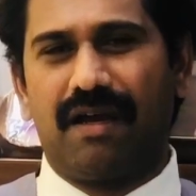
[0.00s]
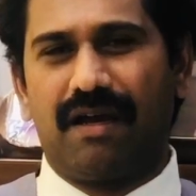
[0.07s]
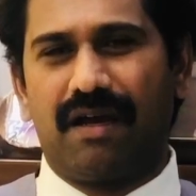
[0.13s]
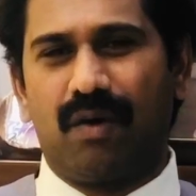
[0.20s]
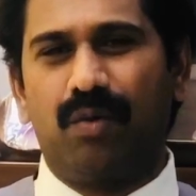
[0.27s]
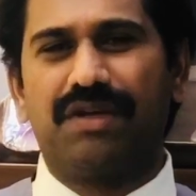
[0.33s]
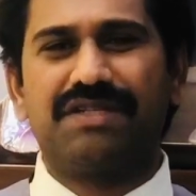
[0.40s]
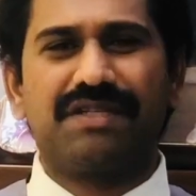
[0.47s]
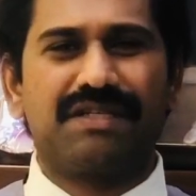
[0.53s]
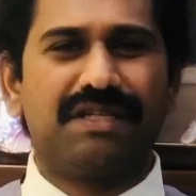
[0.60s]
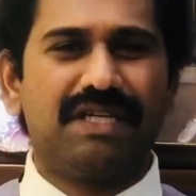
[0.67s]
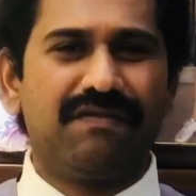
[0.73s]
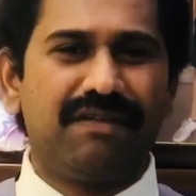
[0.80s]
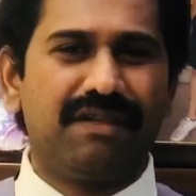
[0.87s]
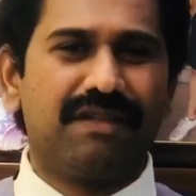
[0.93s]
We're just
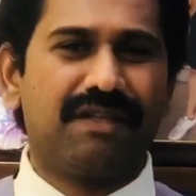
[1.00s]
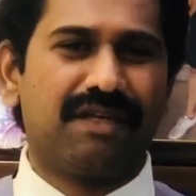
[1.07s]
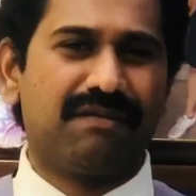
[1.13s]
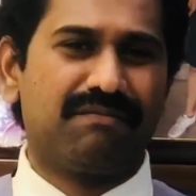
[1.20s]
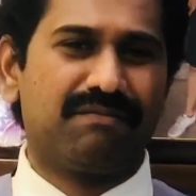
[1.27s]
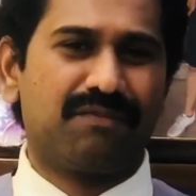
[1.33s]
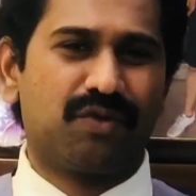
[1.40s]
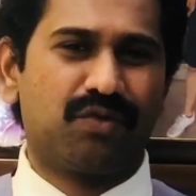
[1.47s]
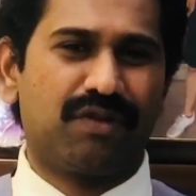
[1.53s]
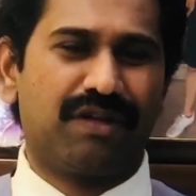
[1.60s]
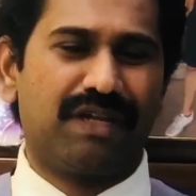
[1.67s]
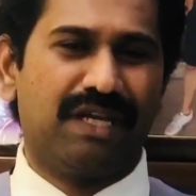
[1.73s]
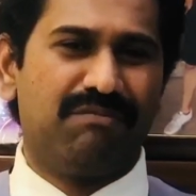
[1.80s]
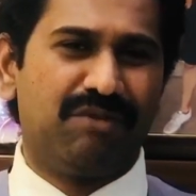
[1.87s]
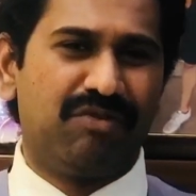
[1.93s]
leaving them to their
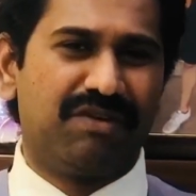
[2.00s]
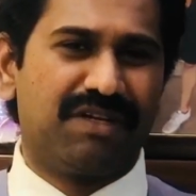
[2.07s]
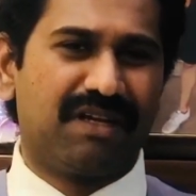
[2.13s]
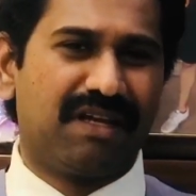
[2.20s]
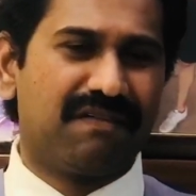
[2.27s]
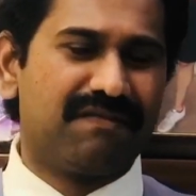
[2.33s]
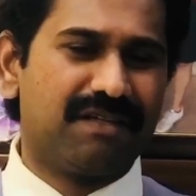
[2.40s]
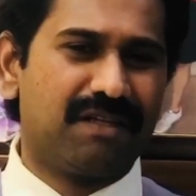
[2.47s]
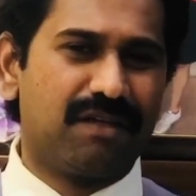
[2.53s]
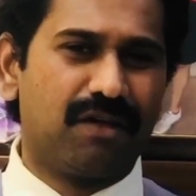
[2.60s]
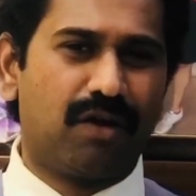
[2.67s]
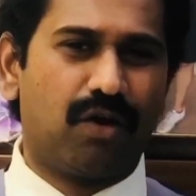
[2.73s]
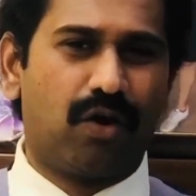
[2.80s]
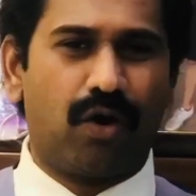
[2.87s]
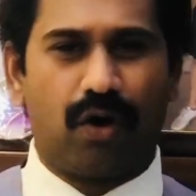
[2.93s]
immunity level
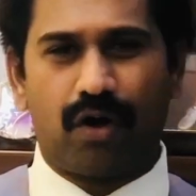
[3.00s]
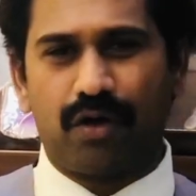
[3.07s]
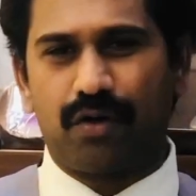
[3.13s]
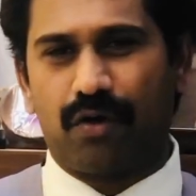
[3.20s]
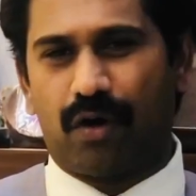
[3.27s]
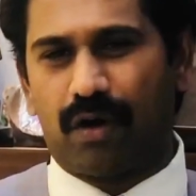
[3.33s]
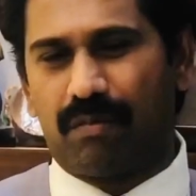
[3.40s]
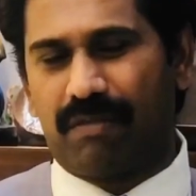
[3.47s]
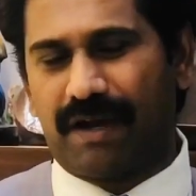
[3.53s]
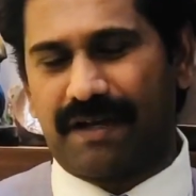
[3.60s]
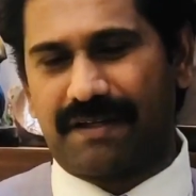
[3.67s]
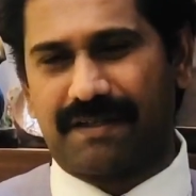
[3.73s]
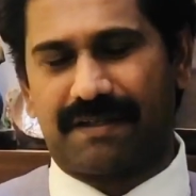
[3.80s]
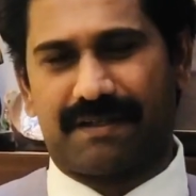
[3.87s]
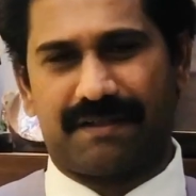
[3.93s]
or to
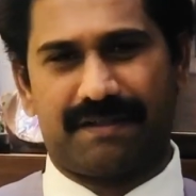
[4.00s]
Almighty.